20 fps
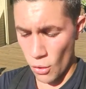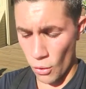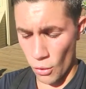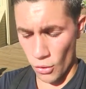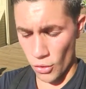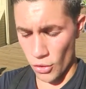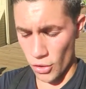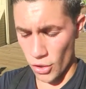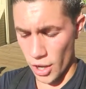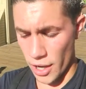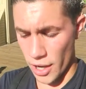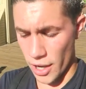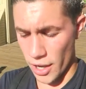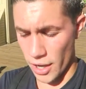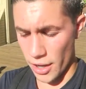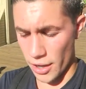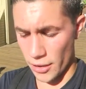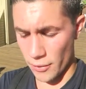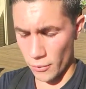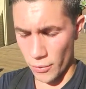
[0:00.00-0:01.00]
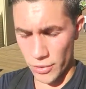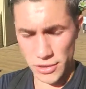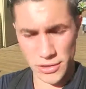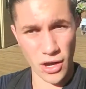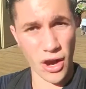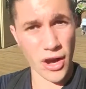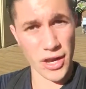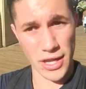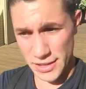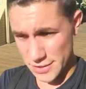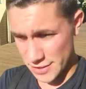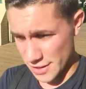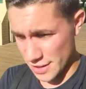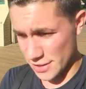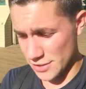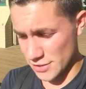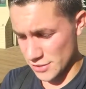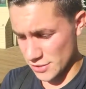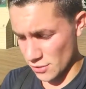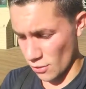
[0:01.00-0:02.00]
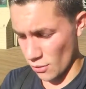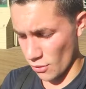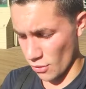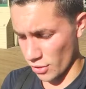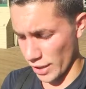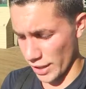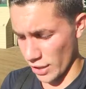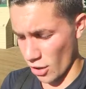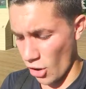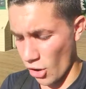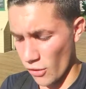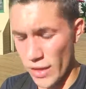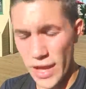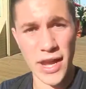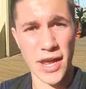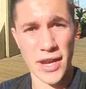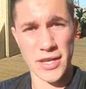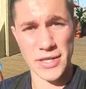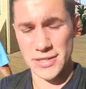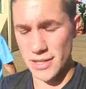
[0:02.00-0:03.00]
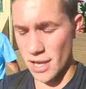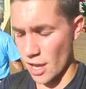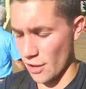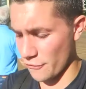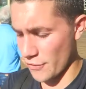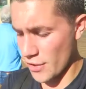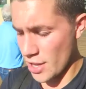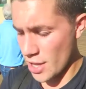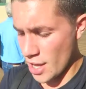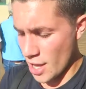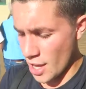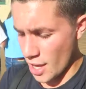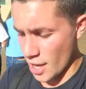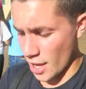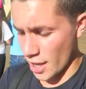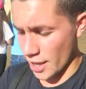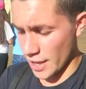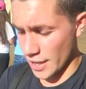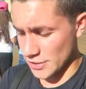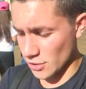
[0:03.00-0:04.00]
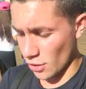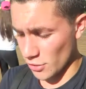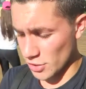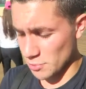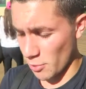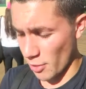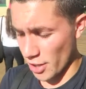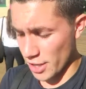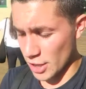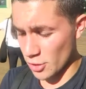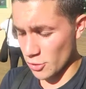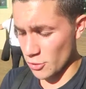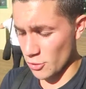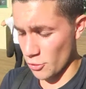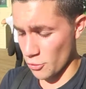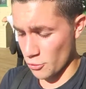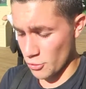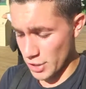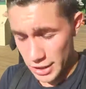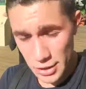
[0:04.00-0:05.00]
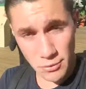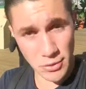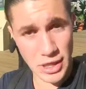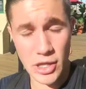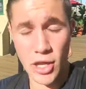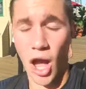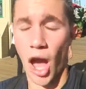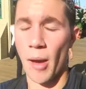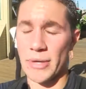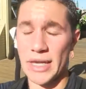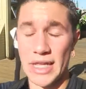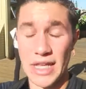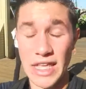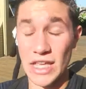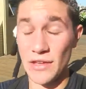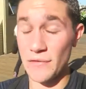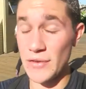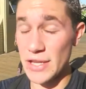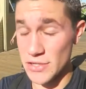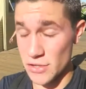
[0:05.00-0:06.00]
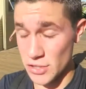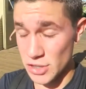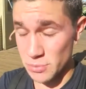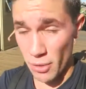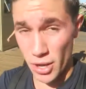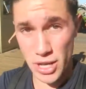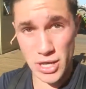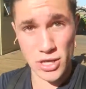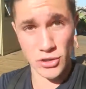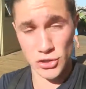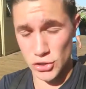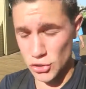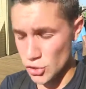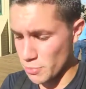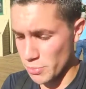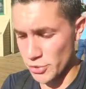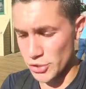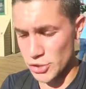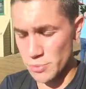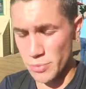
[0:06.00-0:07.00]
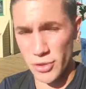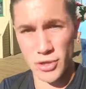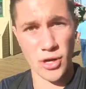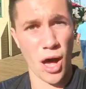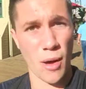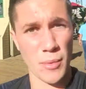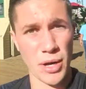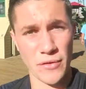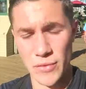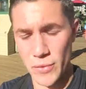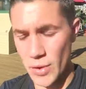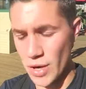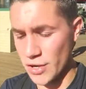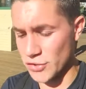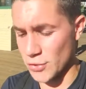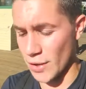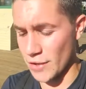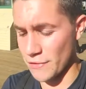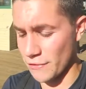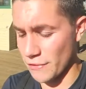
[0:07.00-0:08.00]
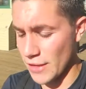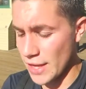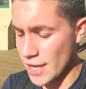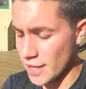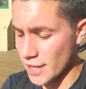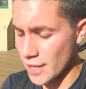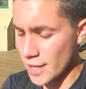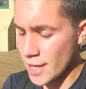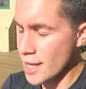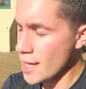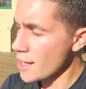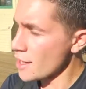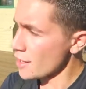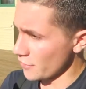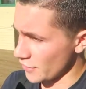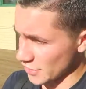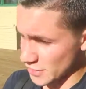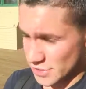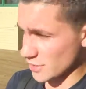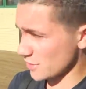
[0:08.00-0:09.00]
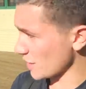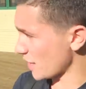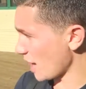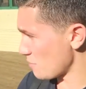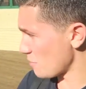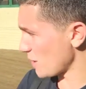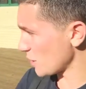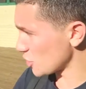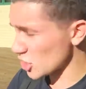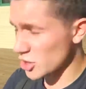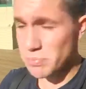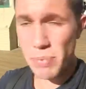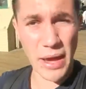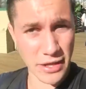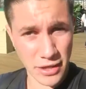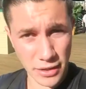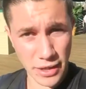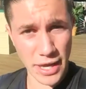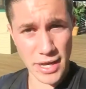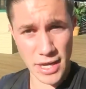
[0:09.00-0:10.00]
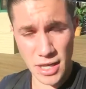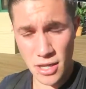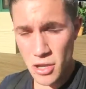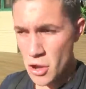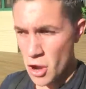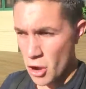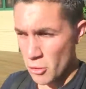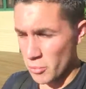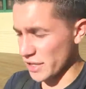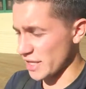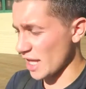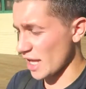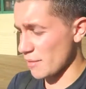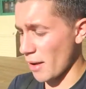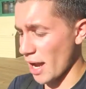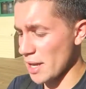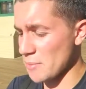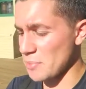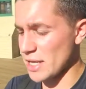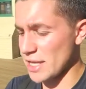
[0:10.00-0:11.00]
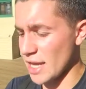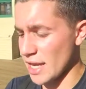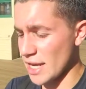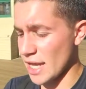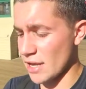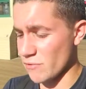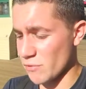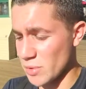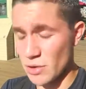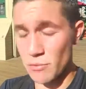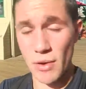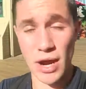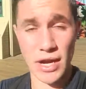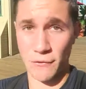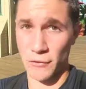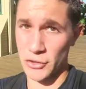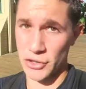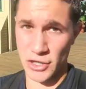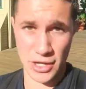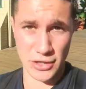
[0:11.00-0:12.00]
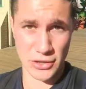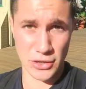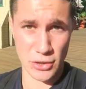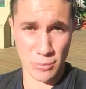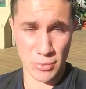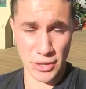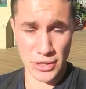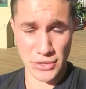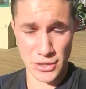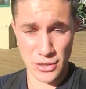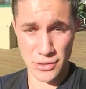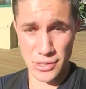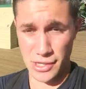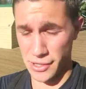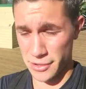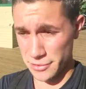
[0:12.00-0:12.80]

or Onyxes or like all that kind of stuff It's all spawning really, really common. EVs are spawning super, super common everywhere. So I think this is, again, me just speculating, but they might be getting everybody ready for Gen 2 pretty soon